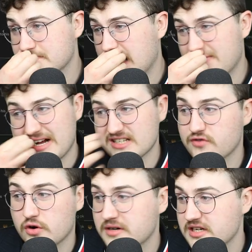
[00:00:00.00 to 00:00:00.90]
Advance
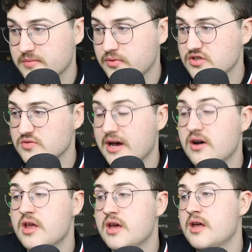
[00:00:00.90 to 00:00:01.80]
forward, I suppose, as
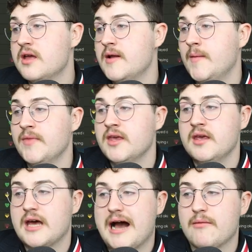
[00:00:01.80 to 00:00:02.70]
well.
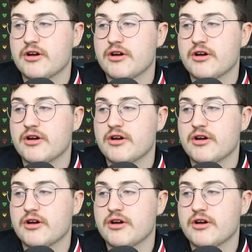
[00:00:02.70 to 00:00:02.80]
And